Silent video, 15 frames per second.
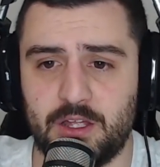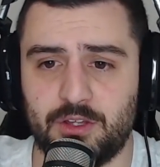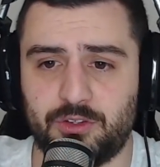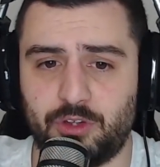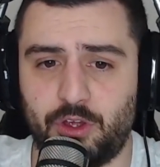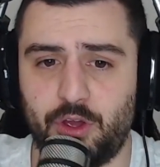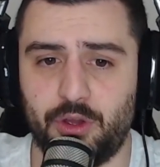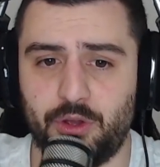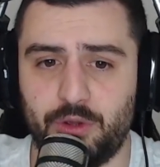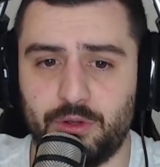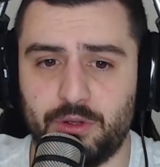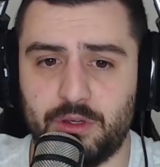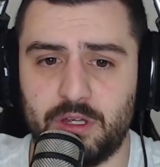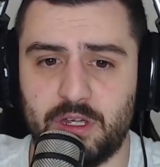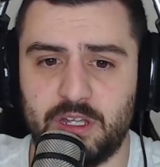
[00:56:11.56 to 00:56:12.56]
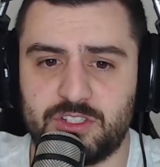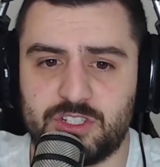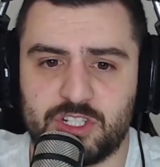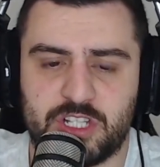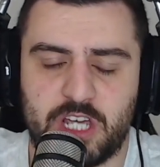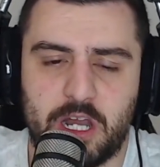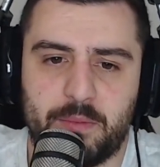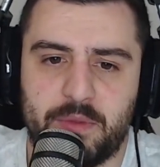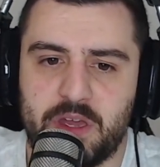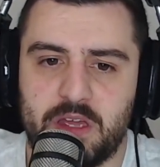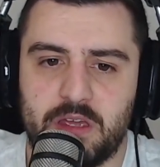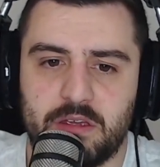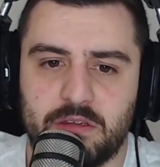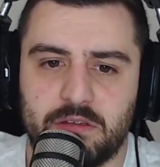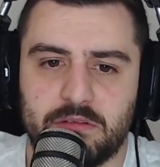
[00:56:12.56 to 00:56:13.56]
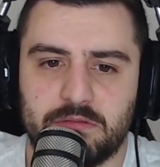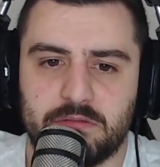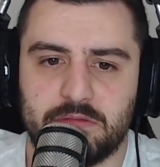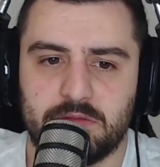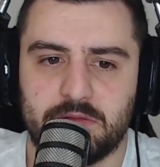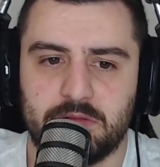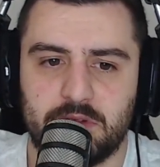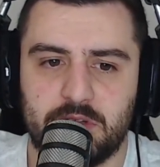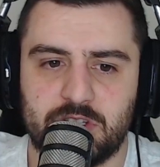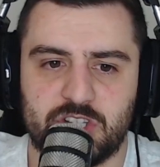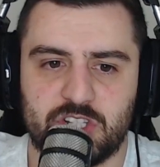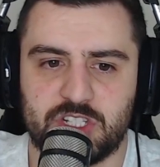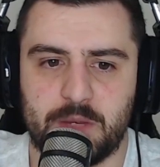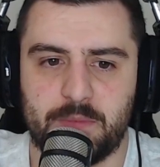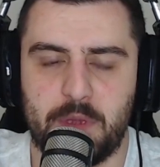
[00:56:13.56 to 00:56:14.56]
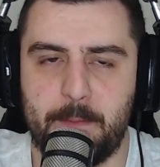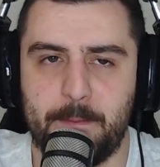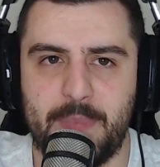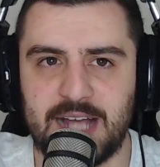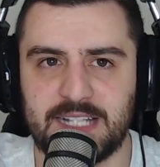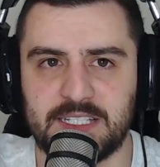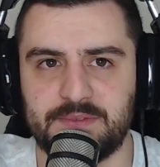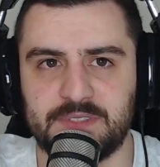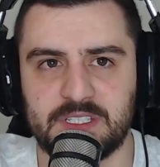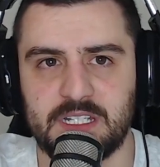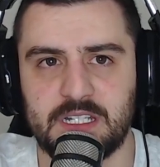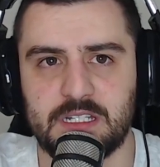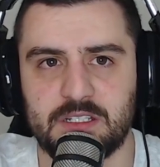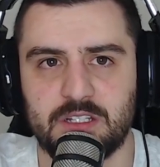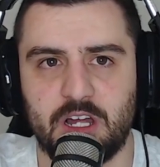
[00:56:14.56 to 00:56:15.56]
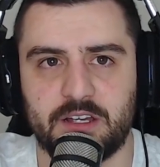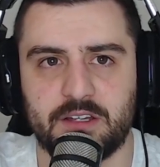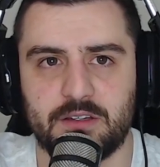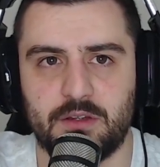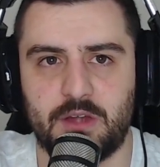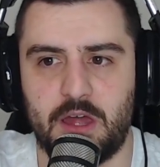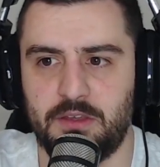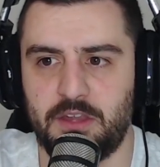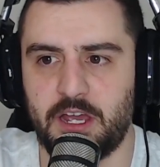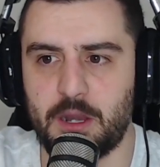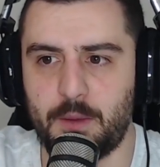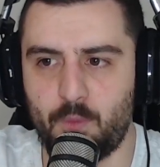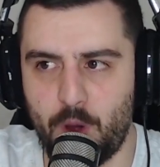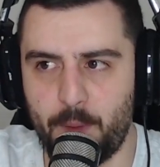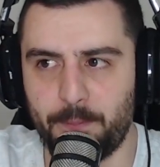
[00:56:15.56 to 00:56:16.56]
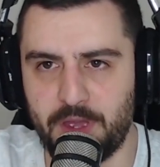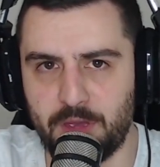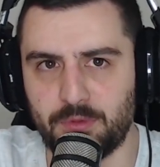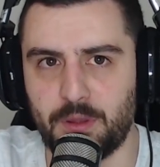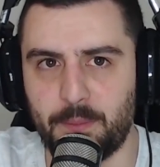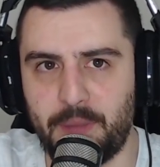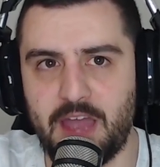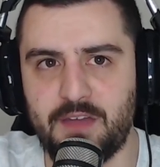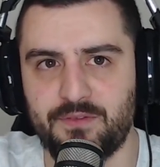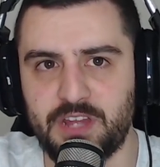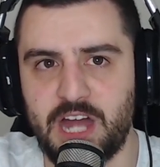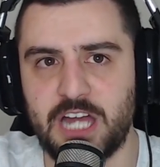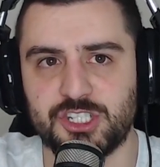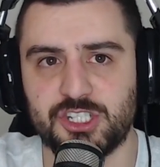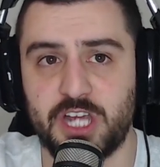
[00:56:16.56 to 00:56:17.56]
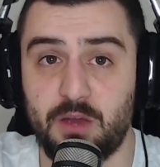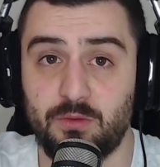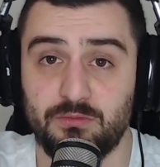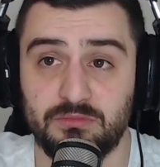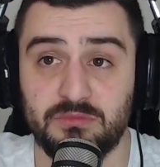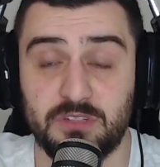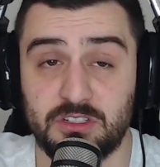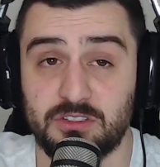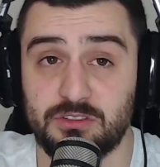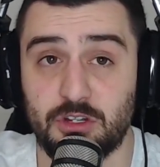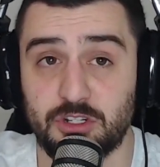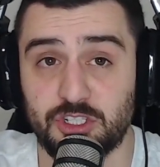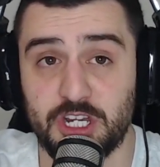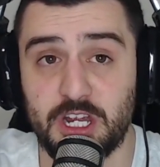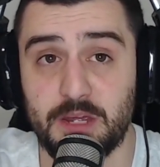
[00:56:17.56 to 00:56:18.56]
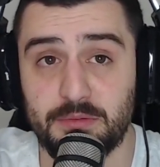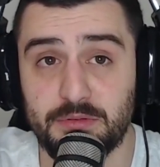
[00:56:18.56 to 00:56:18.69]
So it's just going to be massive skins, and they're going to want people to pay for that shit, and it's not cheap.